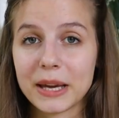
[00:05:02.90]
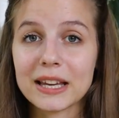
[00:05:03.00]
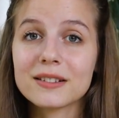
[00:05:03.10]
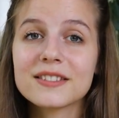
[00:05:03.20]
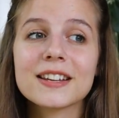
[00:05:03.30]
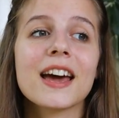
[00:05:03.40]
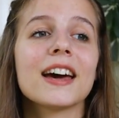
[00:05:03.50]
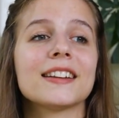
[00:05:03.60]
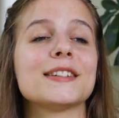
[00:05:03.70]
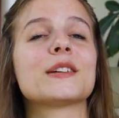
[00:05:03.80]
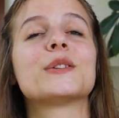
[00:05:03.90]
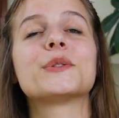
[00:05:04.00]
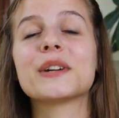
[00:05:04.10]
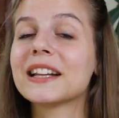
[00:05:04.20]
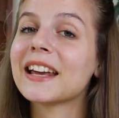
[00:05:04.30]
beans. These are
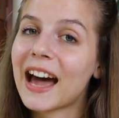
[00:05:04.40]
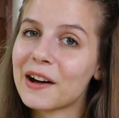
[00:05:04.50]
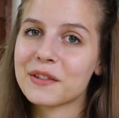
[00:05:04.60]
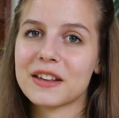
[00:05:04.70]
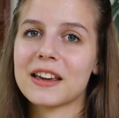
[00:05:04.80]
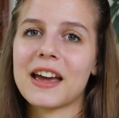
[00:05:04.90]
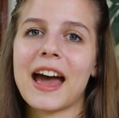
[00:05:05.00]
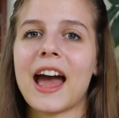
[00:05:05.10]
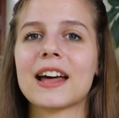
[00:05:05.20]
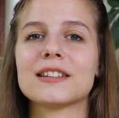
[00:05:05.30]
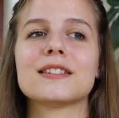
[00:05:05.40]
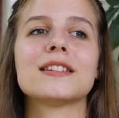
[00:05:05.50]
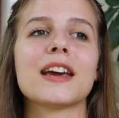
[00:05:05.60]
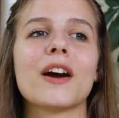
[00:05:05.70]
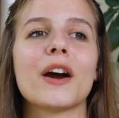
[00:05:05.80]
really healthy and
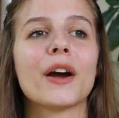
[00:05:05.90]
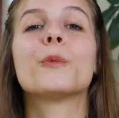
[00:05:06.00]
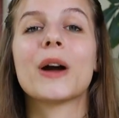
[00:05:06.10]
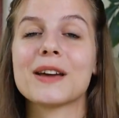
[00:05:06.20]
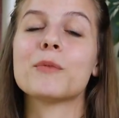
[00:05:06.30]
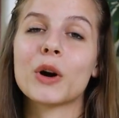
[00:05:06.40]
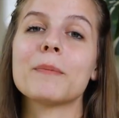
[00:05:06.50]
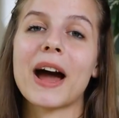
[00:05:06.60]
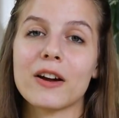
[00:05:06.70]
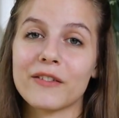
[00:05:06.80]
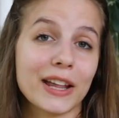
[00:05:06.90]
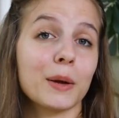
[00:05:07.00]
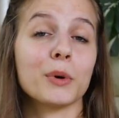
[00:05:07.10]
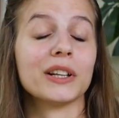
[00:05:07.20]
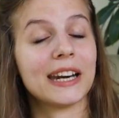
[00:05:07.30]
they are way more
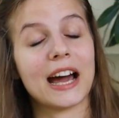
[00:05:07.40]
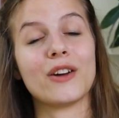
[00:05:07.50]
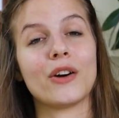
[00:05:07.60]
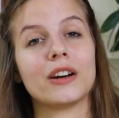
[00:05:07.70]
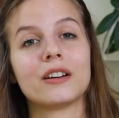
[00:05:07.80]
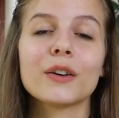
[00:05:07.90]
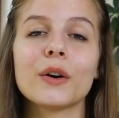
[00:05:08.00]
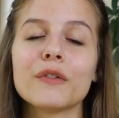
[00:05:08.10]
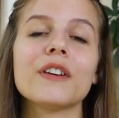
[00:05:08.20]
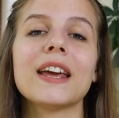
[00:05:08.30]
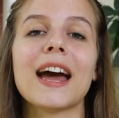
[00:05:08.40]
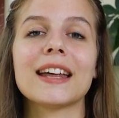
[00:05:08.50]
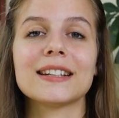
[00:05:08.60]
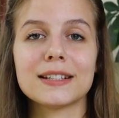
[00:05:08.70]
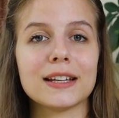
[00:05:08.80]
bioavailable in iron. Coffee
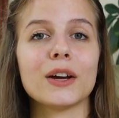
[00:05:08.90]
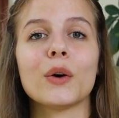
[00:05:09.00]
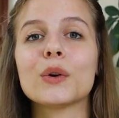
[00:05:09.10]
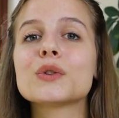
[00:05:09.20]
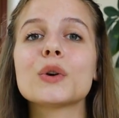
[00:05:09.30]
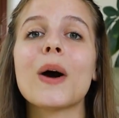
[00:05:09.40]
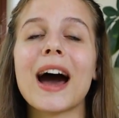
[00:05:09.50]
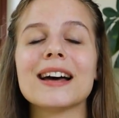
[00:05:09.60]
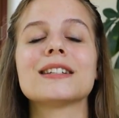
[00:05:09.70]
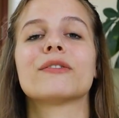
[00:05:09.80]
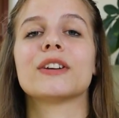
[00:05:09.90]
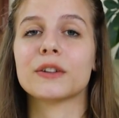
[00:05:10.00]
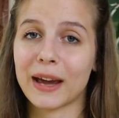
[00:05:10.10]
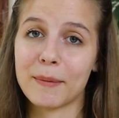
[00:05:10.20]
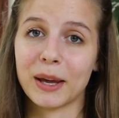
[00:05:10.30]
and tea also has
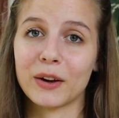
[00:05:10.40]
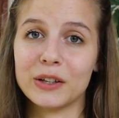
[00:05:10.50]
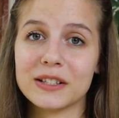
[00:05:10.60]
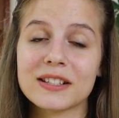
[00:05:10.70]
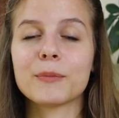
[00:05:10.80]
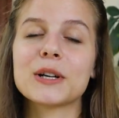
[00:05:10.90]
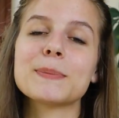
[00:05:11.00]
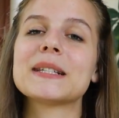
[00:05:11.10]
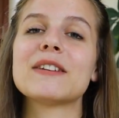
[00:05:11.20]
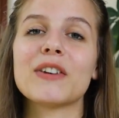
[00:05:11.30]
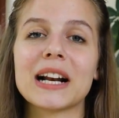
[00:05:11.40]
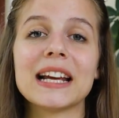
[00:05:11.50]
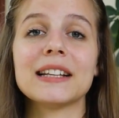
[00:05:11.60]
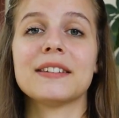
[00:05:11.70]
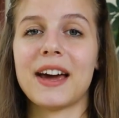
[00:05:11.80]
phytochemicals, more
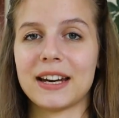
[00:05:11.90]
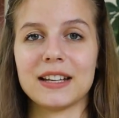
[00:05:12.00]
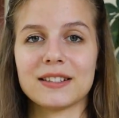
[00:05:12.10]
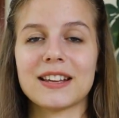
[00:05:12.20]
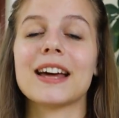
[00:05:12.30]
specifically tannins,